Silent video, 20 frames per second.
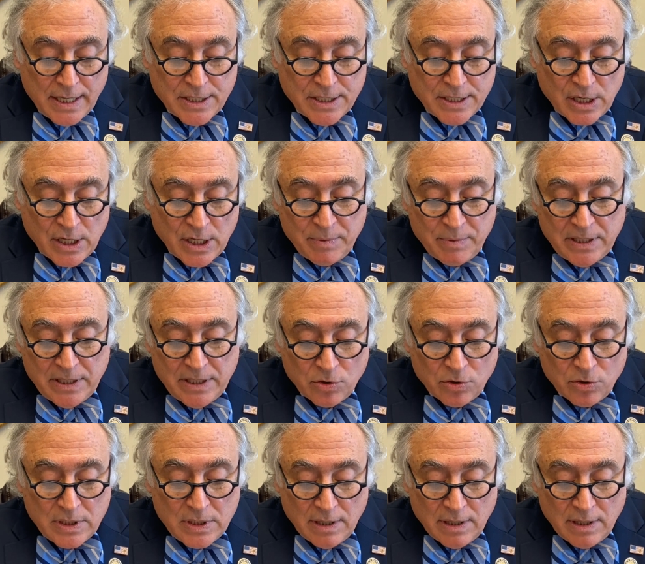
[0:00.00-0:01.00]
shall be
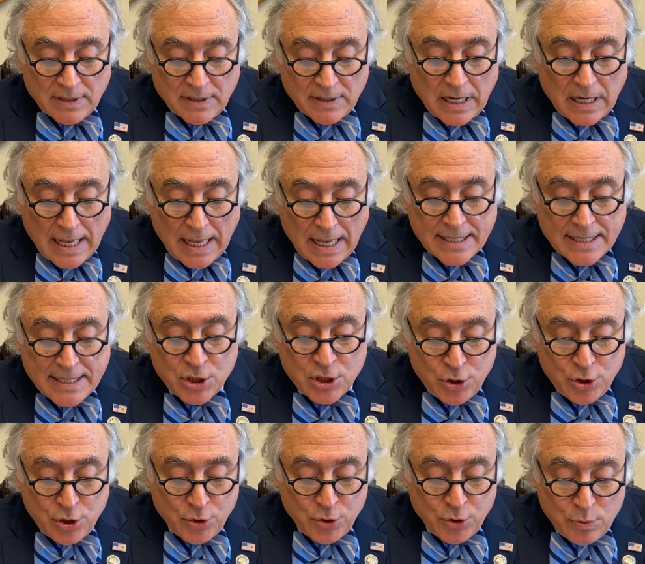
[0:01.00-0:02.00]
guilty of a Class
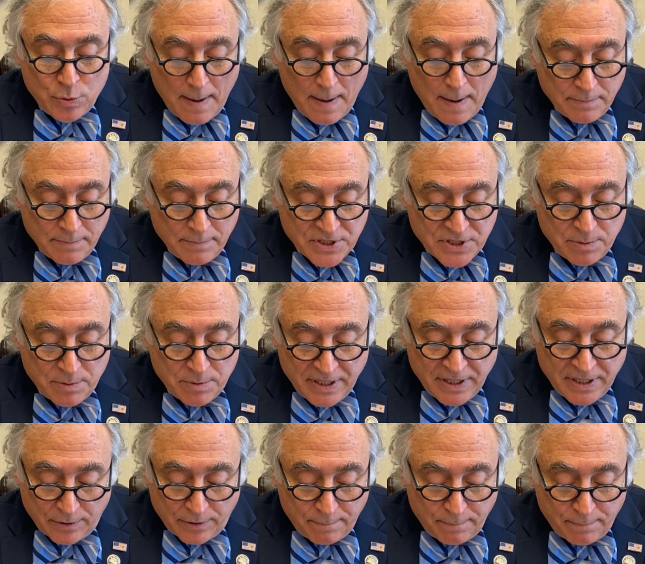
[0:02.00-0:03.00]
2
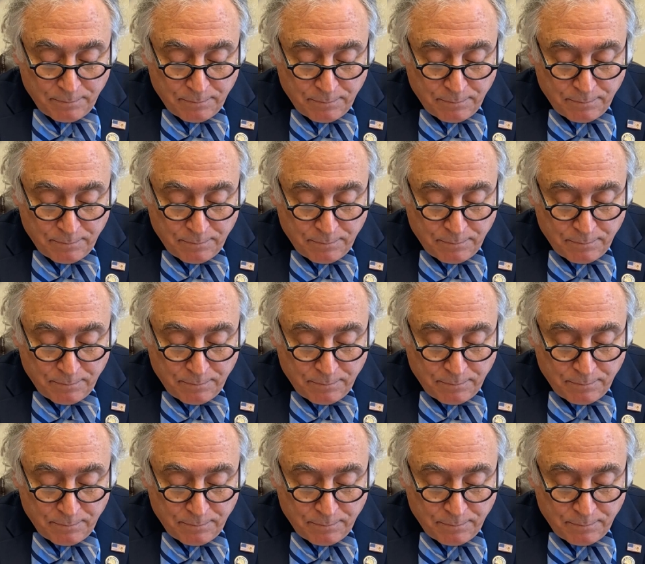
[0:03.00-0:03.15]
misdemeanor.